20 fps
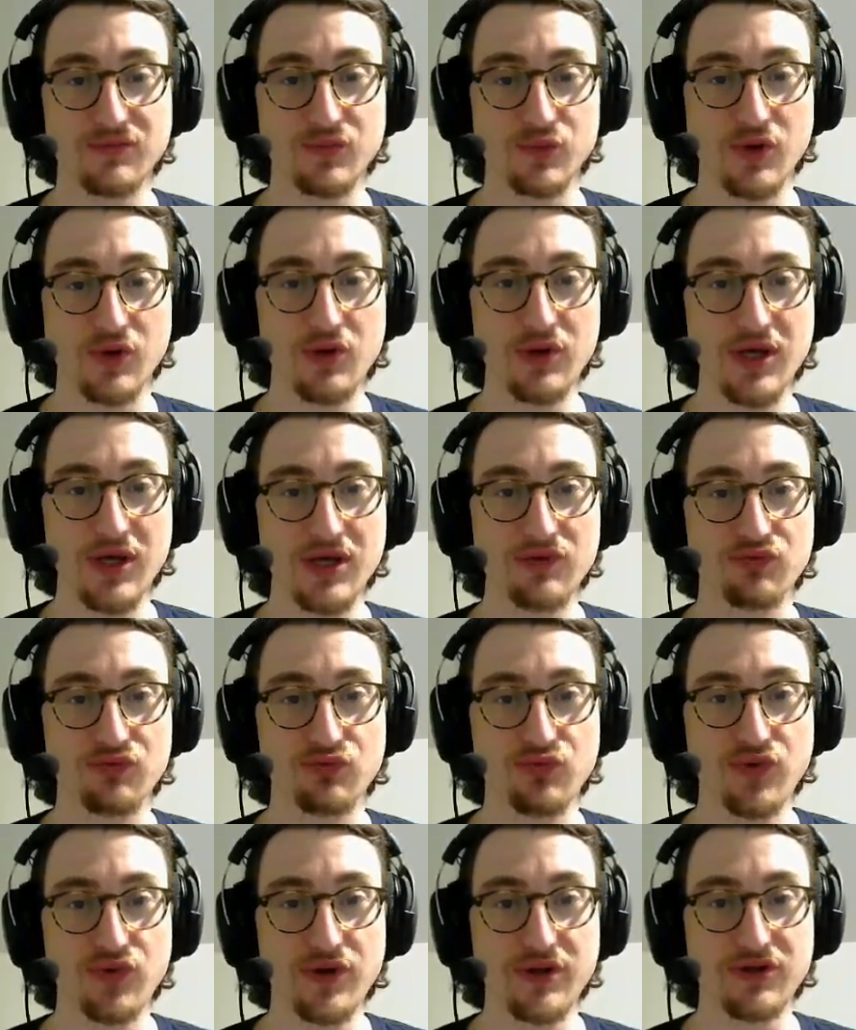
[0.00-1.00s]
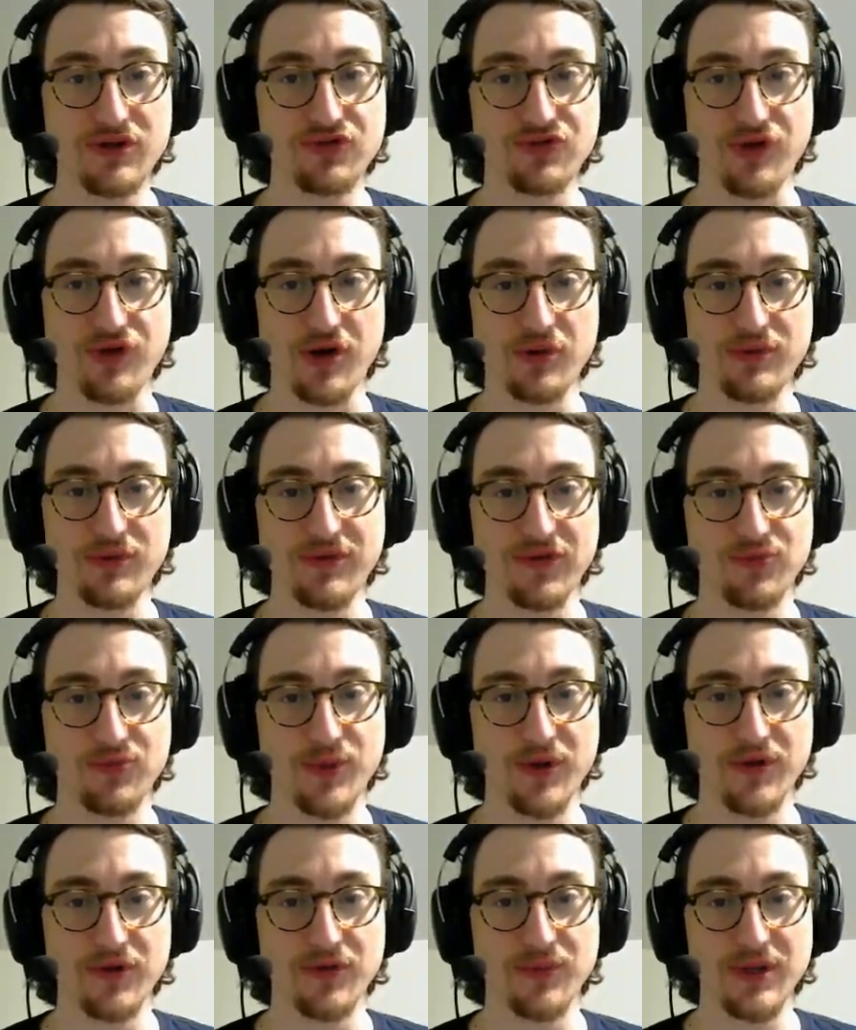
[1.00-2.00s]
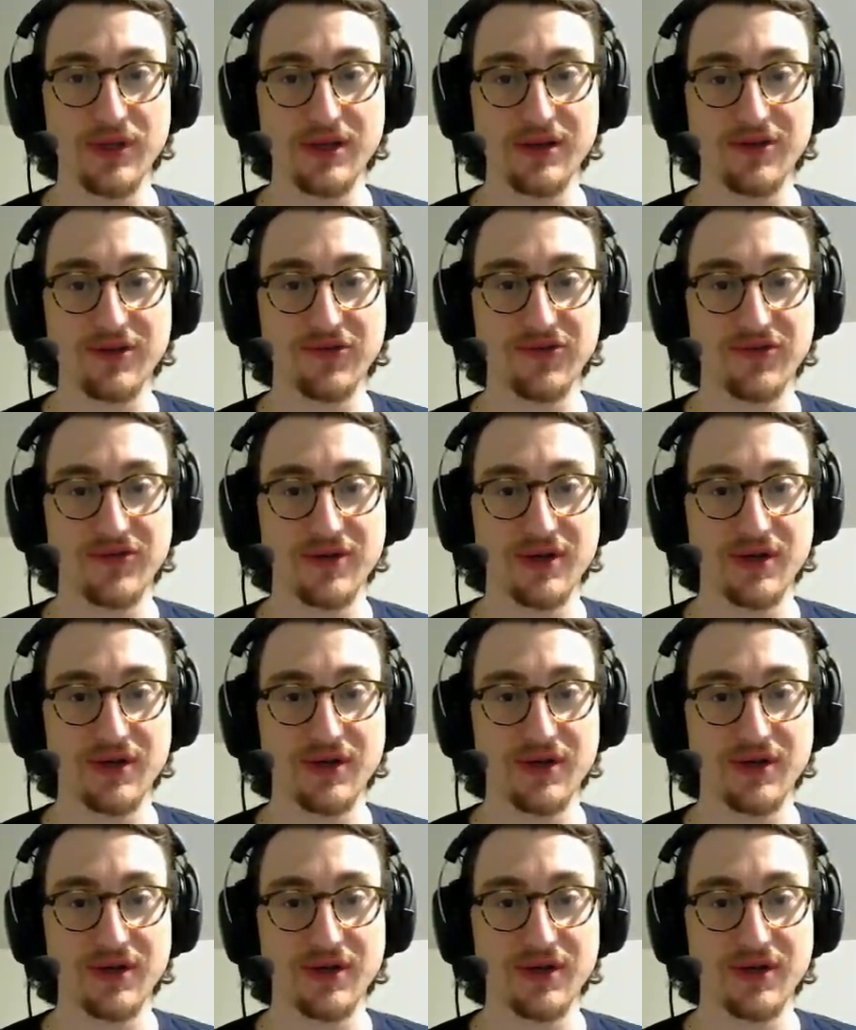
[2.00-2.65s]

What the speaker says: low-key really strong with this build, because